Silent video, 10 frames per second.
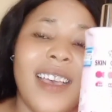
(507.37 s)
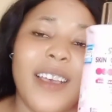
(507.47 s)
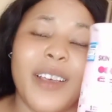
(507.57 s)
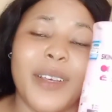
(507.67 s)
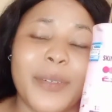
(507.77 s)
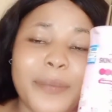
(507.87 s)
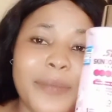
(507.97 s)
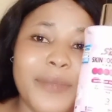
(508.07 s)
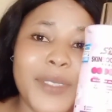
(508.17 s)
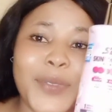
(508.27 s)

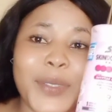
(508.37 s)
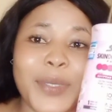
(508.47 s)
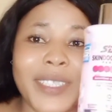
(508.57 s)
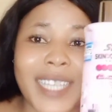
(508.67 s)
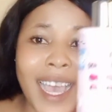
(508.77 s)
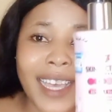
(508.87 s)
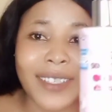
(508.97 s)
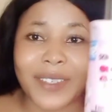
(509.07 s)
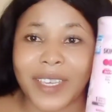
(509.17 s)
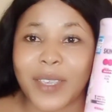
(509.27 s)
if you're
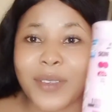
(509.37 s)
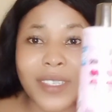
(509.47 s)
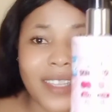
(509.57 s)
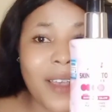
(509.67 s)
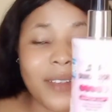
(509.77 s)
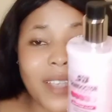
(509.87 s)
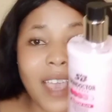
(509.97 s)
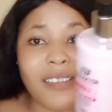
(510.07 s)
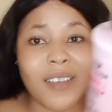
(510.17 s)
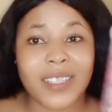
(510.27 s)
dark, you can use it. That was
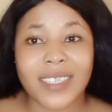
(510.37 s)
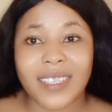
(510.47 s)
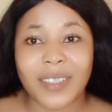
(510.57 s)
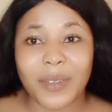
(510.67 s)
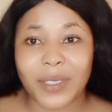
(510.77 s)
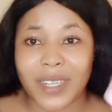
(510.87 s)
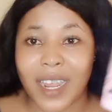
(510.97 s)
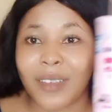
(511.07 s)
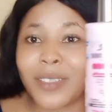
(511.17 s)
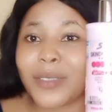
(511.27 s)
how I got this lotion.
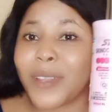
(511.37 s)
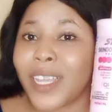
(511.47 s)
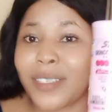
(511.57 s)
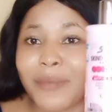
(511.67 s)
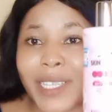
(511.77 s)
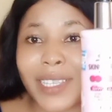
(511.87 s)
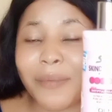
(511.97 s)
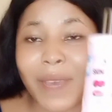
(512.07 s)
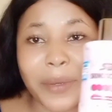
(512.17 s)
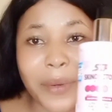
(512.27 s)
I just wanted to
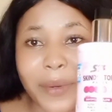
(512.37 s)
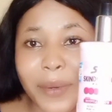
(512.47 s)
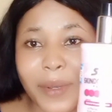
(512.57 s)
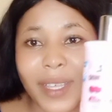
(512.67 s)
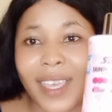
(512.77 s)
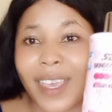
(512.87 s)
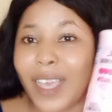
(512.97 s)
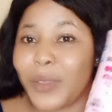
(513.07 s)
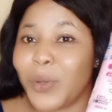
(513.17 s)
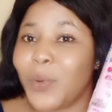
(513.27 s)
maintain my color.
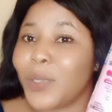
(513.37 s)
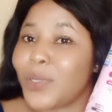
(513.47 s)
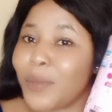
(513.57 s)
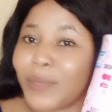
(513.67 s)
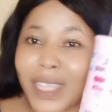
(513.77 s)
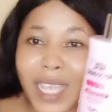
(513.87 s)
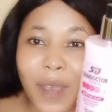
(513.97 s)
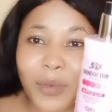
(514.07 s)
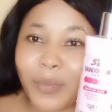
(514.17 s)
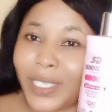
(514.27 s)
I don't want something
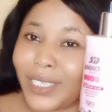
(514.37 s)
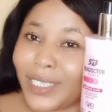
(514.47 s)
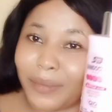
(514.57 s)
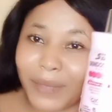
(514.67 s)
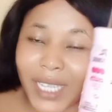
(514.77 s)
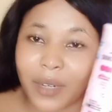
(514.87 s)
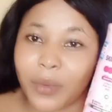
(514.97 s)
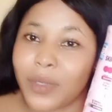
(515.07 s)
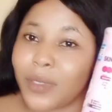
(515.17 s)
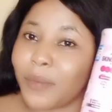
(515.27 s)
that will bleach me. I
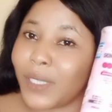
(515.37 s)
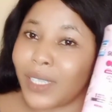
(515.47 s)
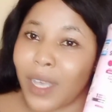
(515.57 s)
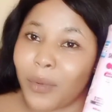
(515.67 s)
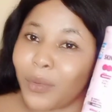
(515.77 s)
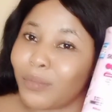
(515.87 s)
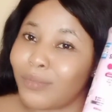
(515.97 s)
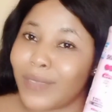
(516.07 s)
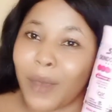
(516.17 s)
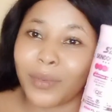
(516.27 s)
don't want something that
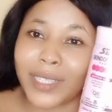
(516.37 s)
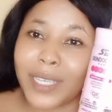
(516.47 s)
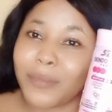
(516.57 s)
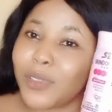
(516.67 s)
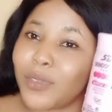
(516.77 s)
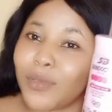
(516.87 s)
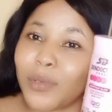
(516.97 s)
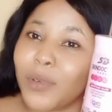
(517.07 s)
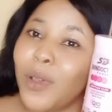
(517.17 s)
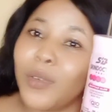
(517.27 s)
will take me
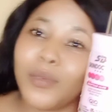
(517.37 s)
to,